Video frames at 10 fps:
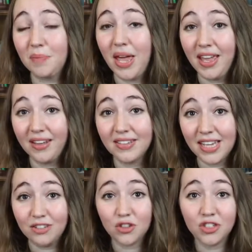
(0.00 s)
paying
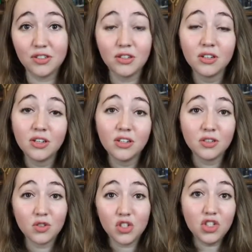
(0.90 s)
attention
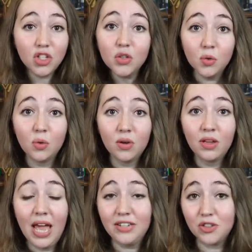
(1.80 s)
to you
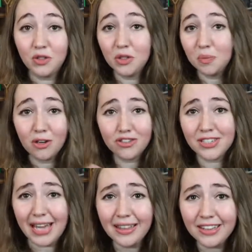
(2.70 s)
and to your
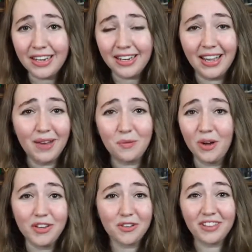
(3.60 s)
personality and
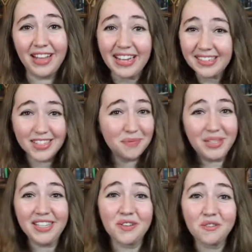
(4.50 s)
what you're like to be
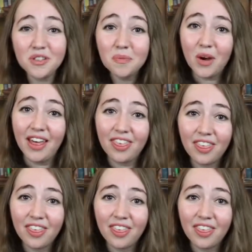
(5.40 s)
in a room with.